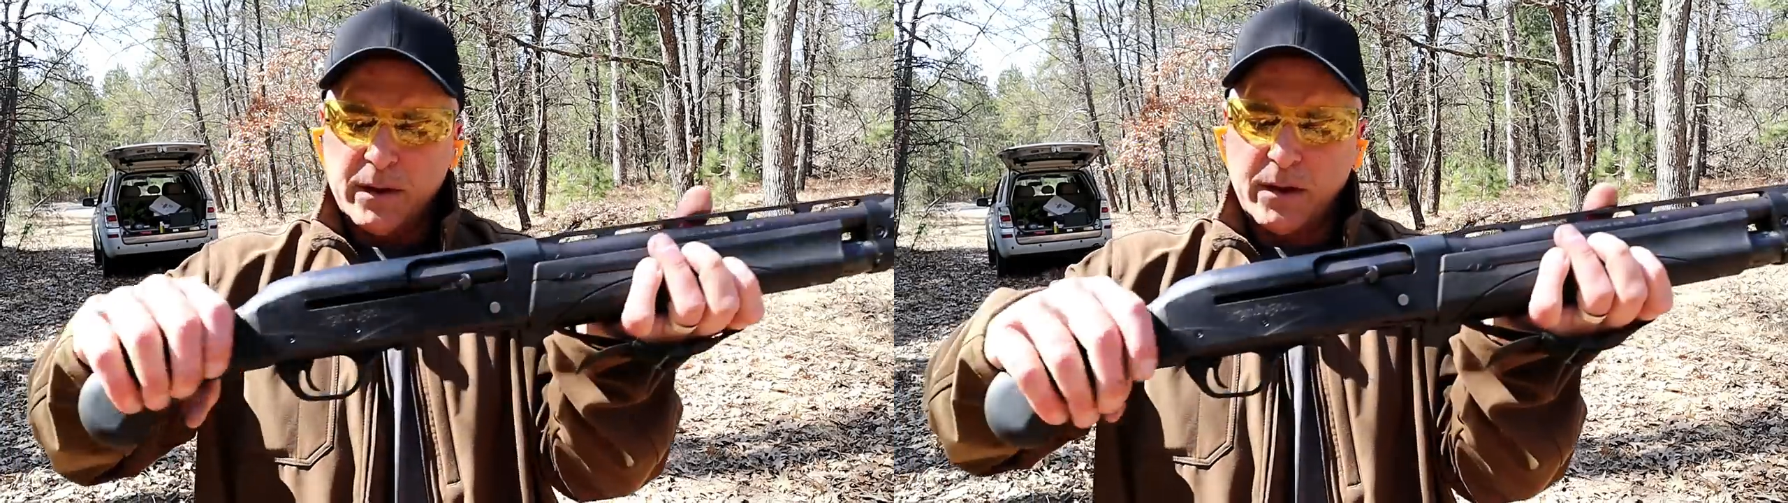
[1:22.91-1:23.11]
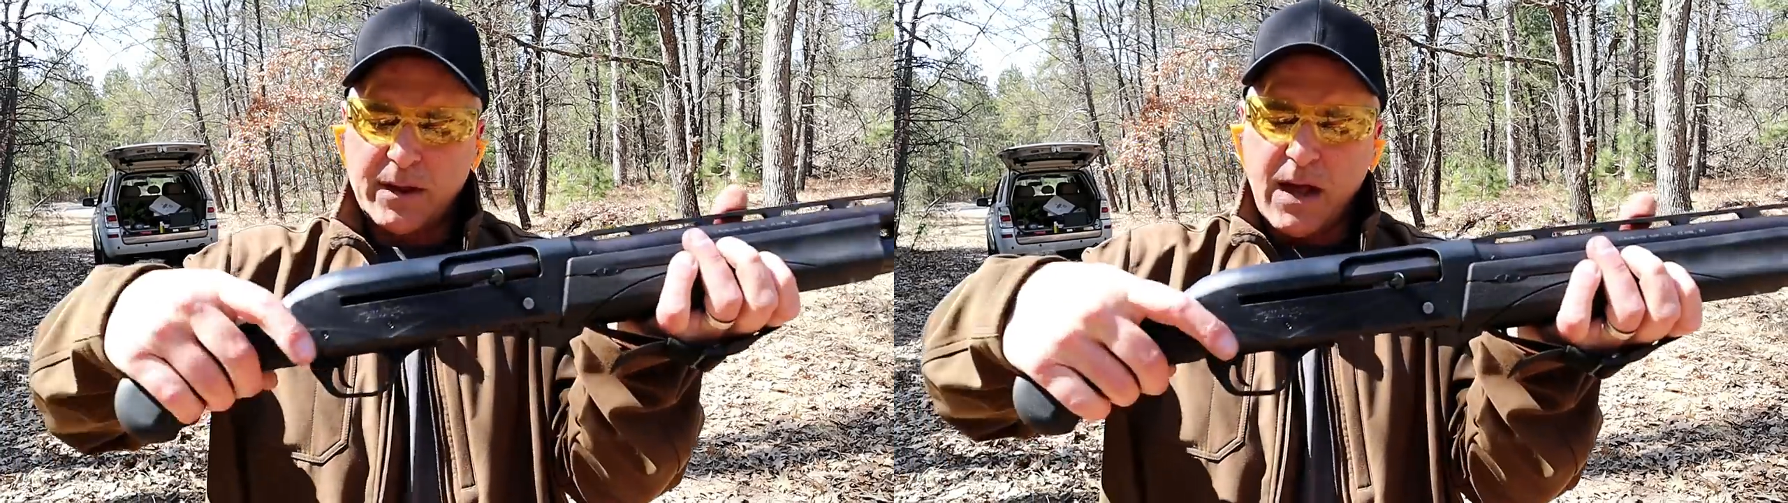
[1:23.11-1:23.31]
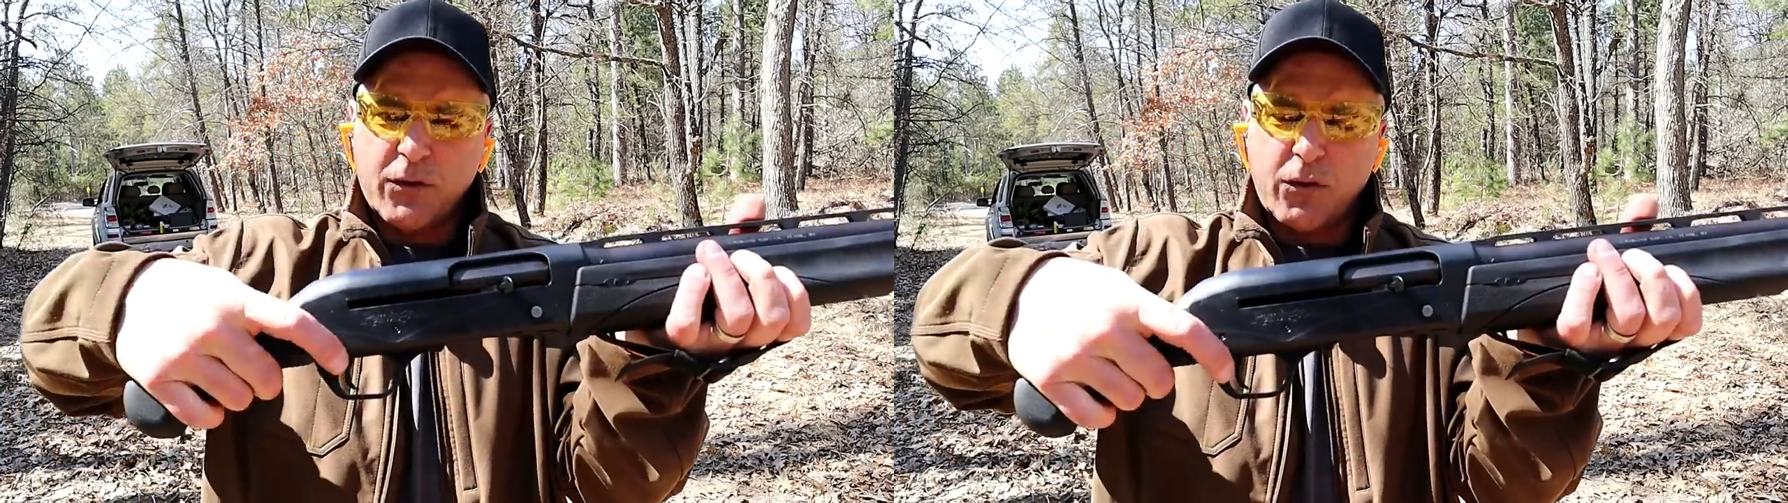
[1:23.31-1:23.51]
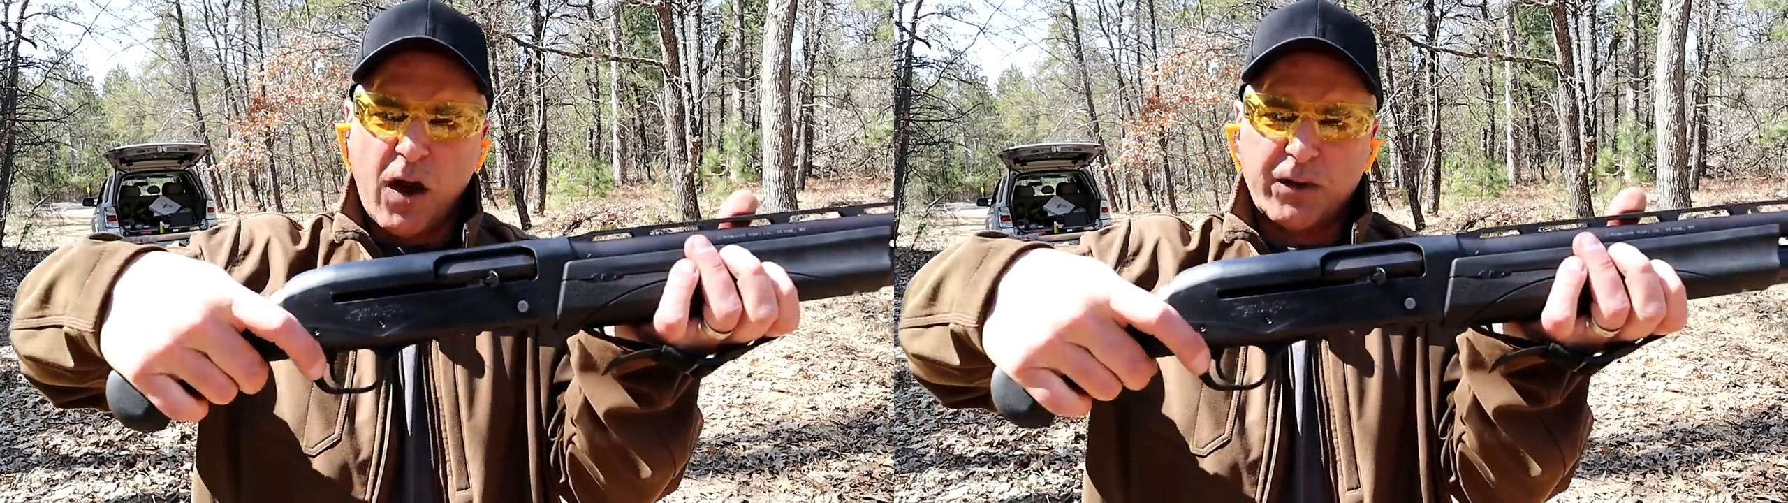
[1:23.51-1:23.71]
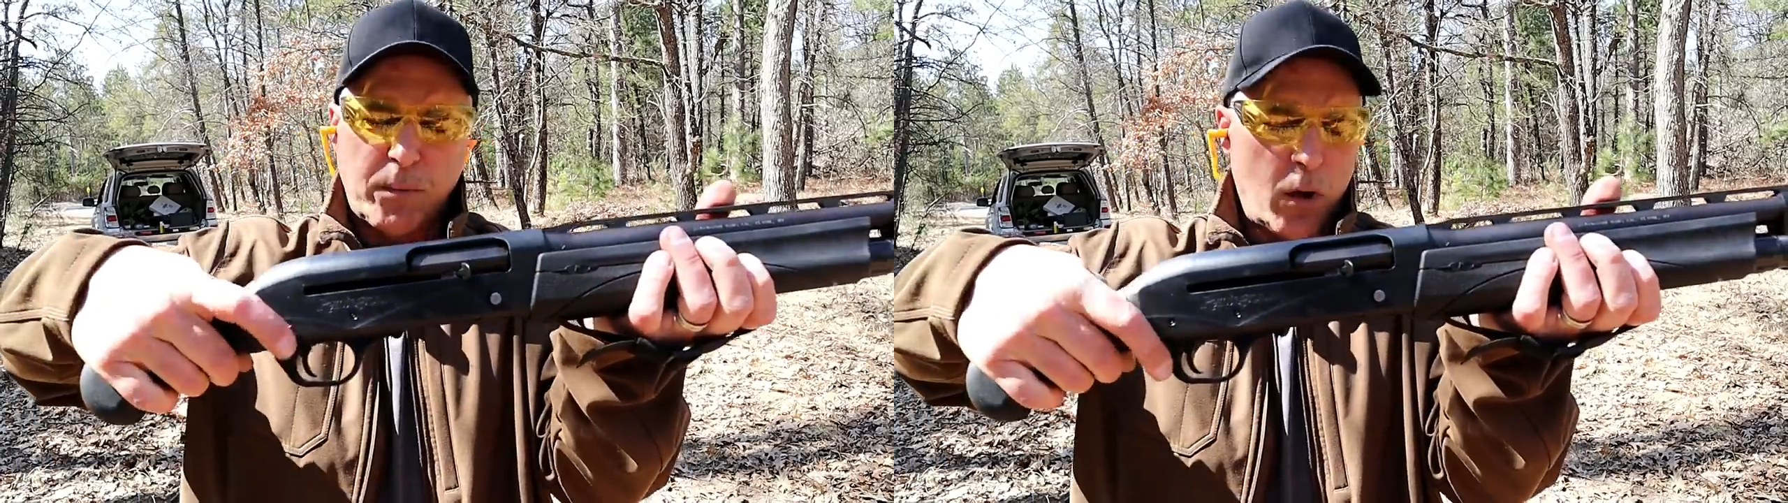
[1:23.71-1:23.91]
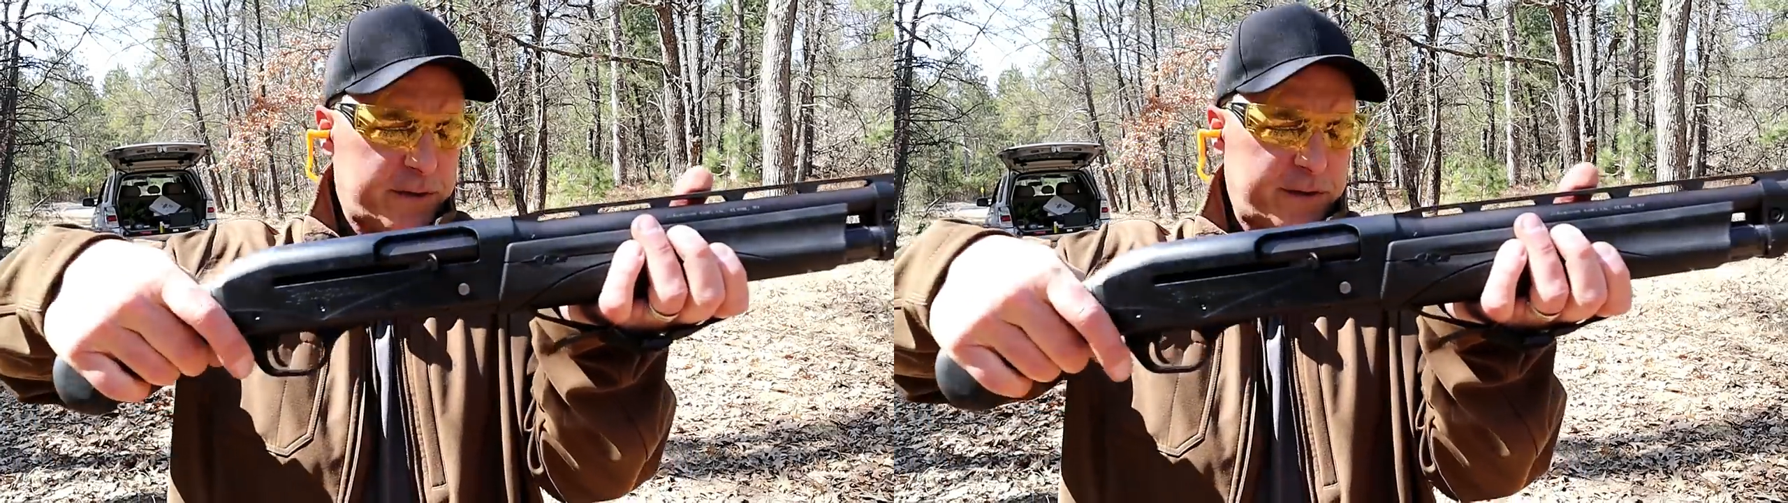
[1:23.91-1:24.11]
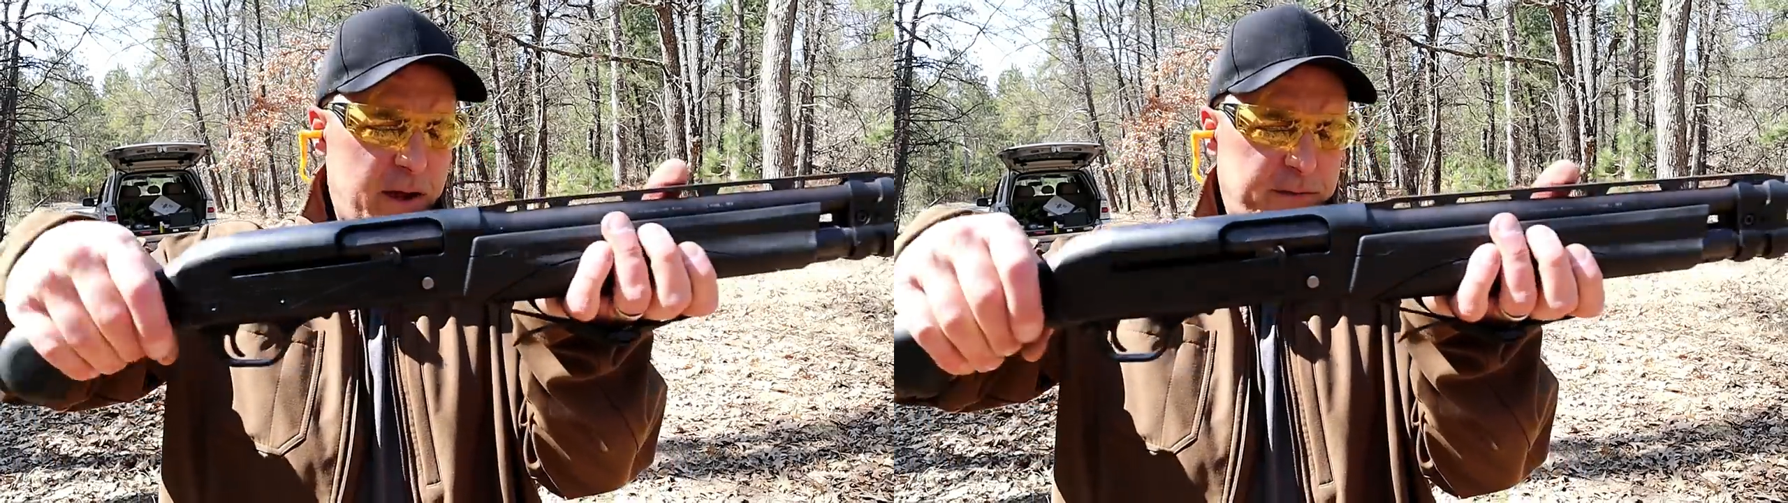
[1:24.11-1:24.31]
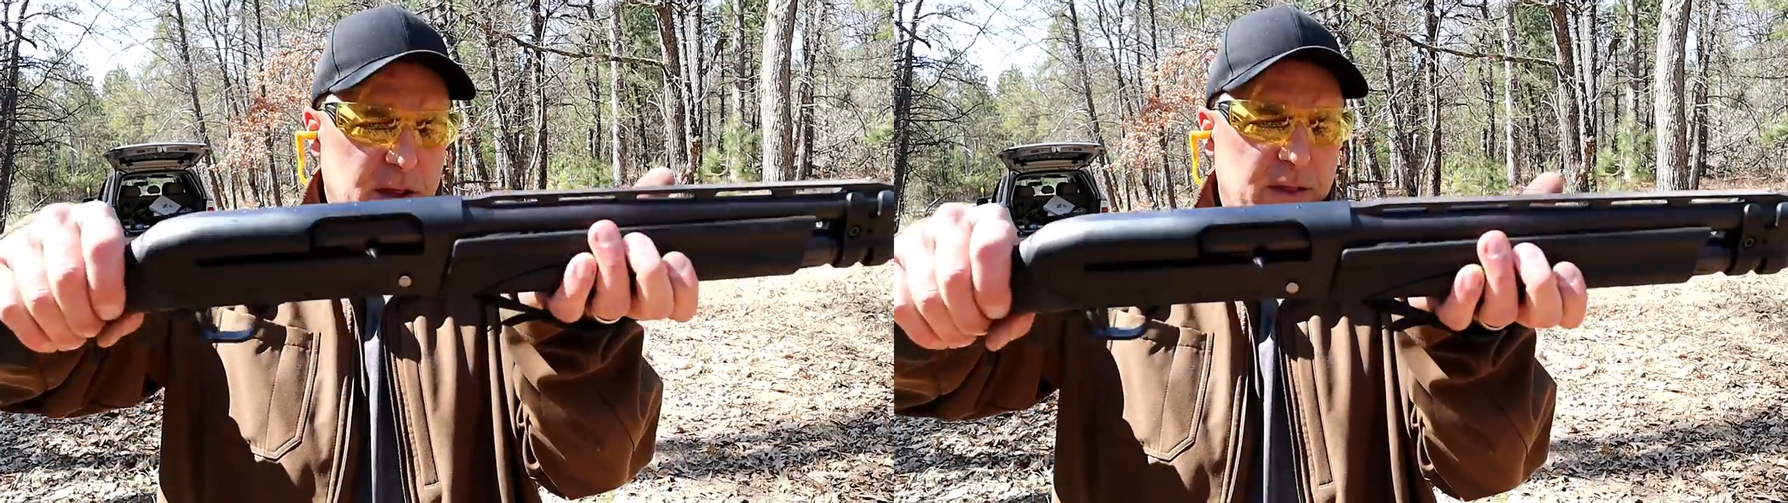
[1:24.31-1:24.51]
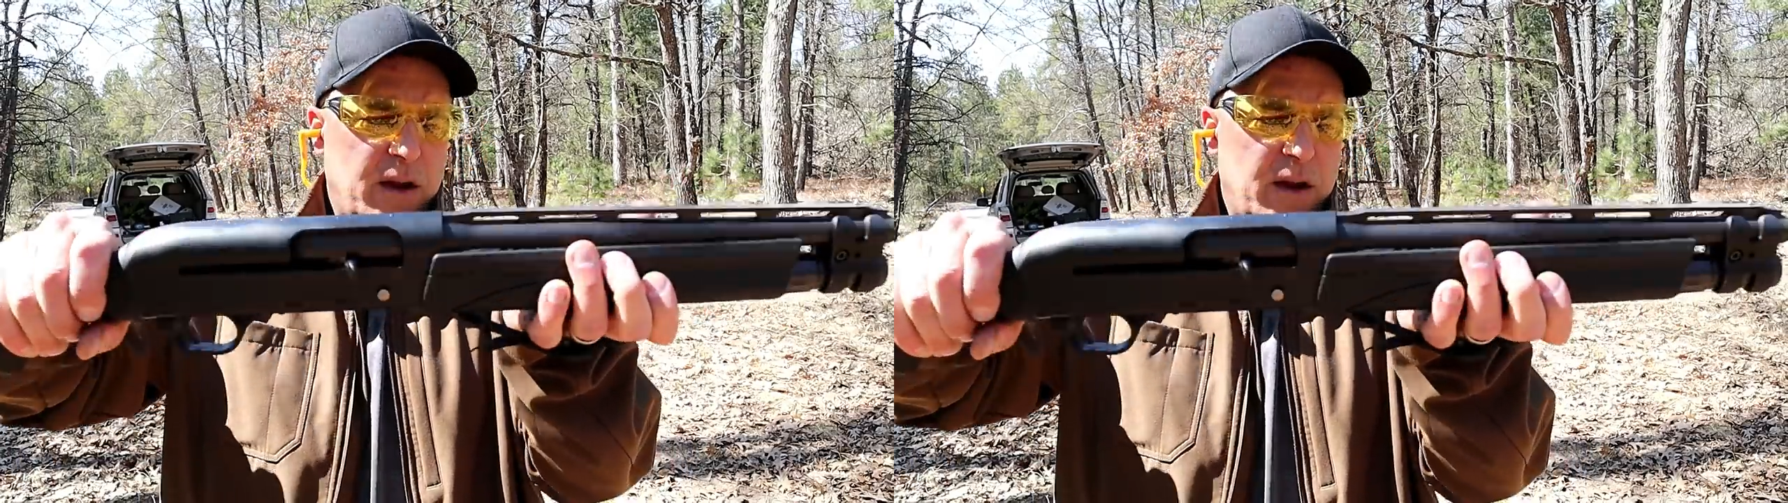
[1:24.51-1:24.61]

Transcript: Does have a crossbolt safety